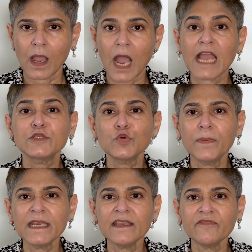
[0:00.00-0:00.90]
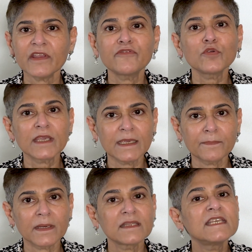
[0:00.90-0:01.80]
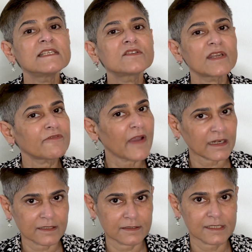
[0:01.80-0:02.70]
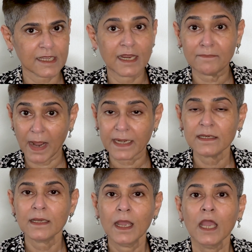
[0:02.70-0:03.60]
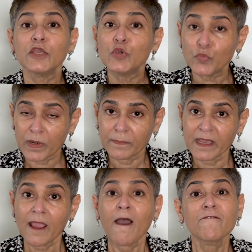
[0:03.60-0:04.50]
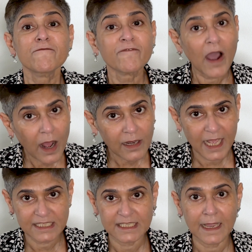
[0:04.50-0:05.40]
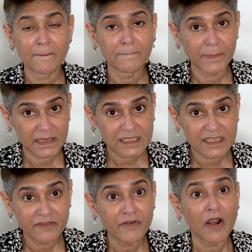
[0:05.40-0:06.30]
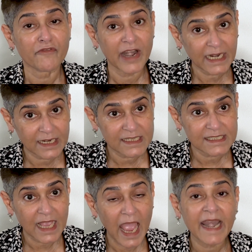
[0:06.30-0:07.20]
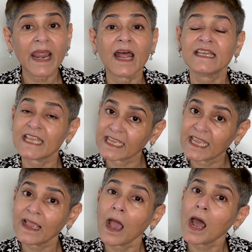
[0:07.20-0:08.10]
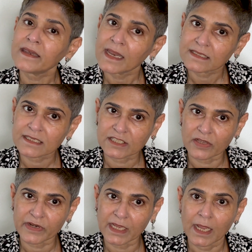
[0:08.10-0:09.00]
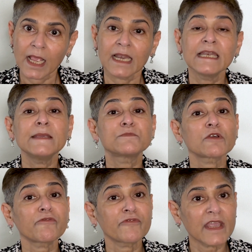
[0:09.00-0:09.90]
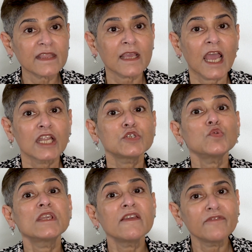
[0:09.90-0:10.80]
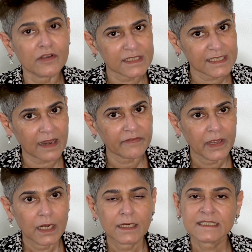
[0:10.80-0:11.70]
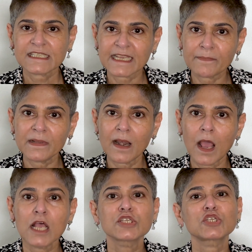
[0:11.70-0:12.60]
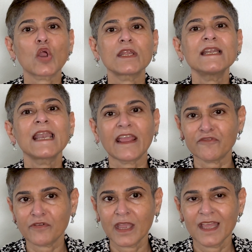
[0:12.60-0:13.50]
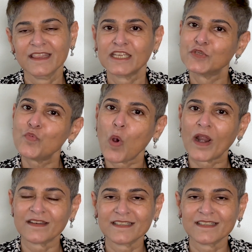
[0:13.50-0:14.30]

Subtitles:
I do believe if you keep these 3 factors in mind, you will be far less impulsive, reckless, and taking unnecessary leaps of faith to give yourself a stable, solid life that you want.